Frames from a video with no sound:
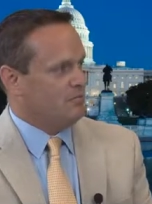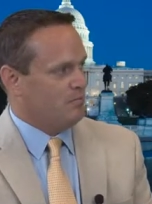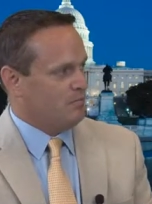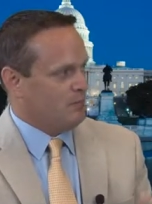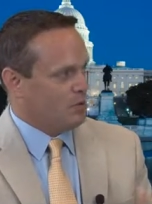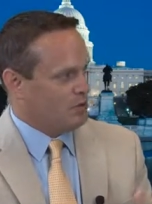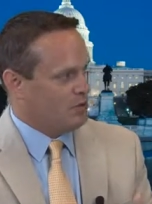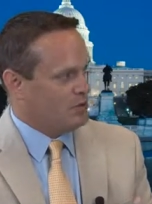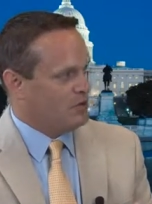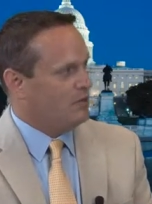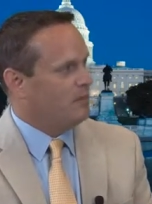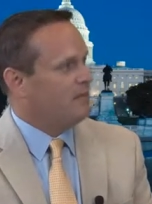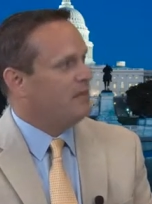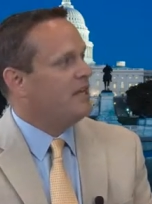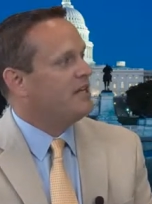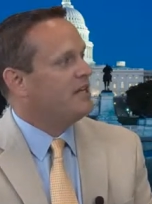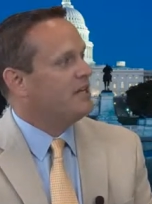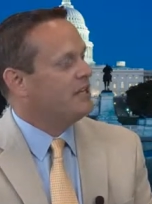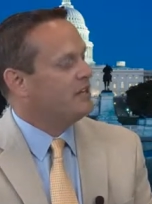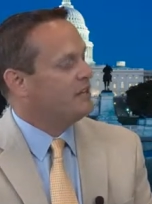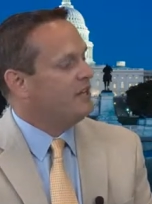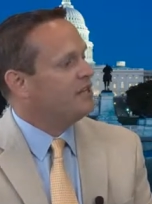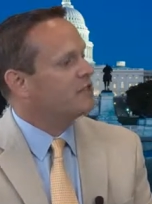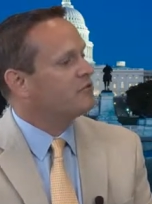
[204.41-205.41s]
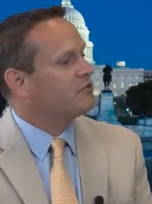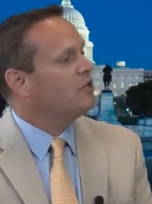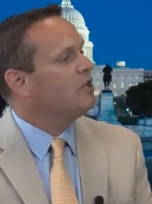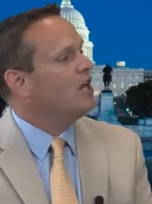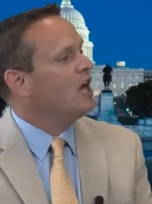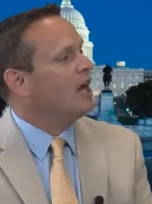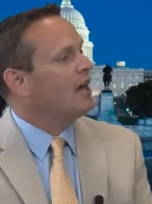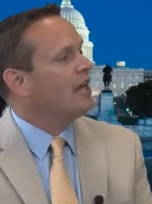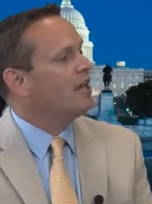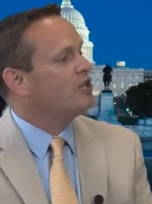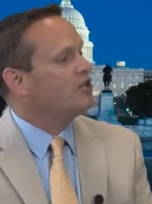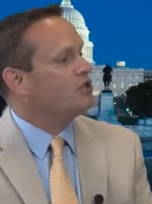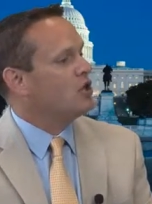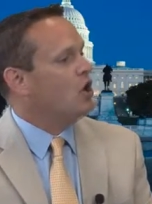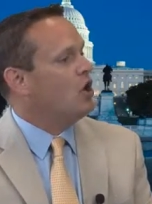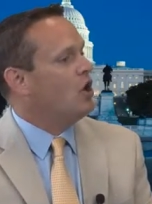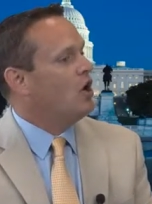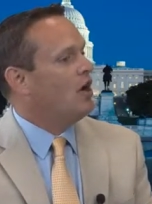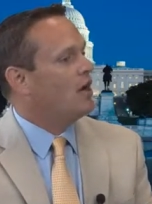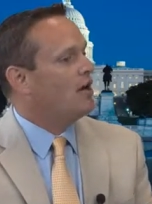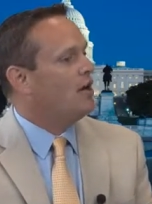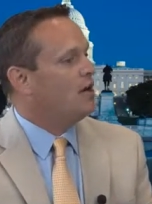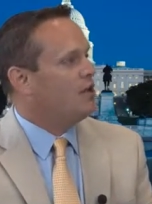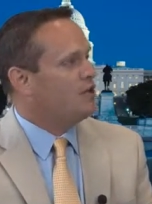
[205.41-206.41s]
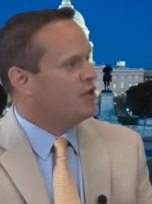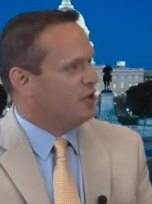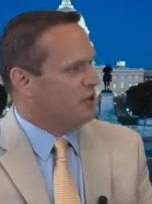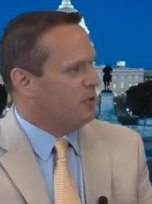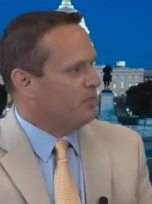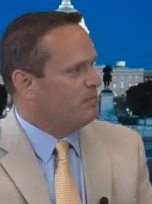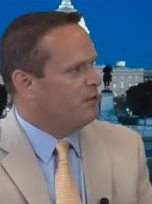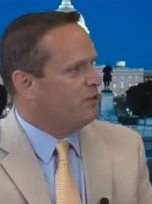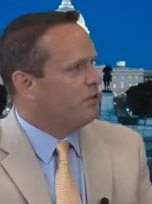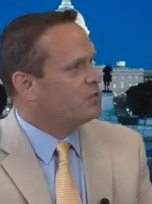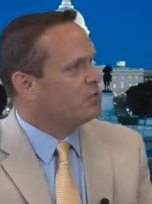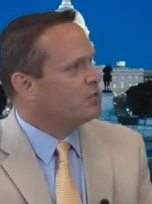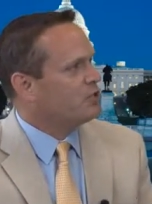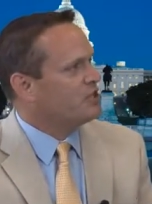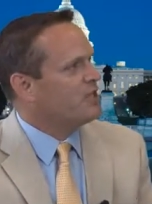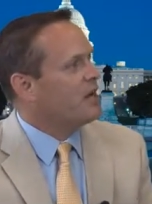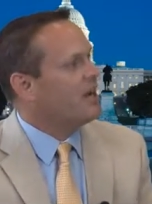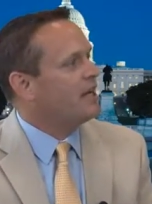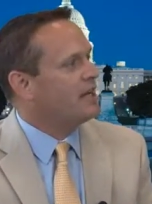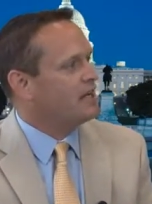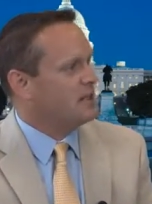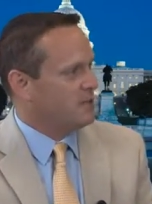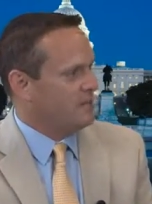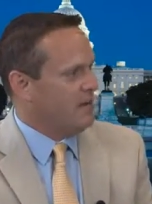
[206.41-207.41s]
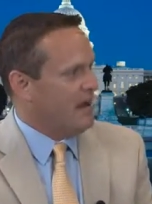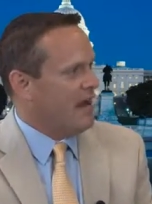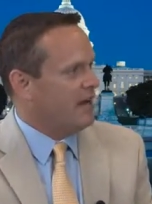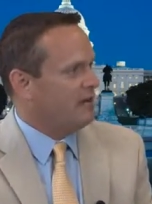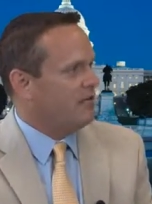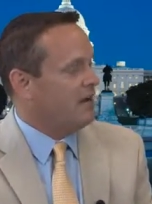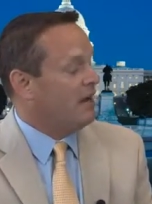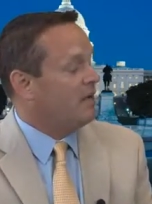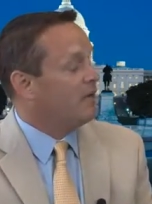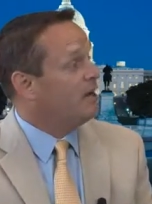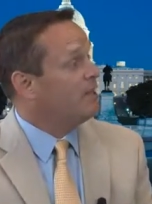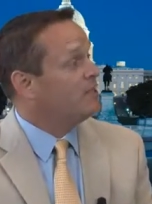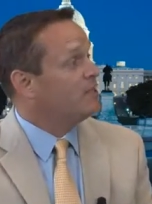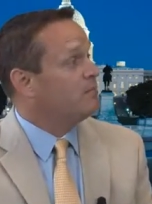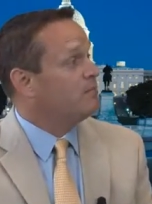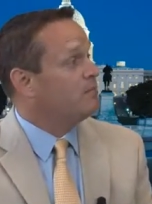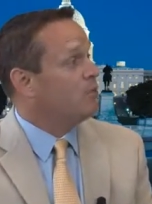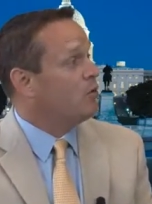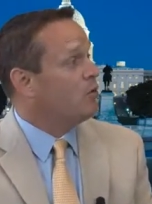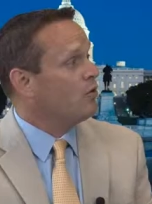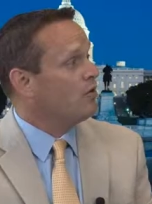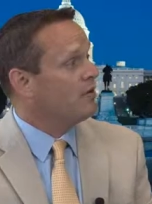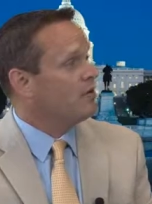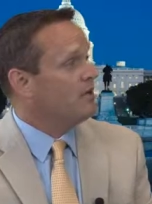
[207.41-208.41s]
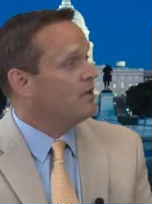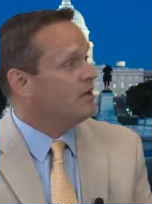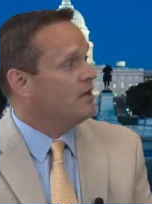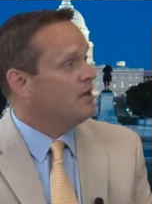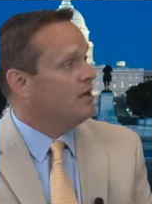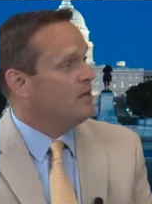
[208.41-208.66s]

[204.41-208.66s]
personal opinion, less reliance on the computer science background. It's important.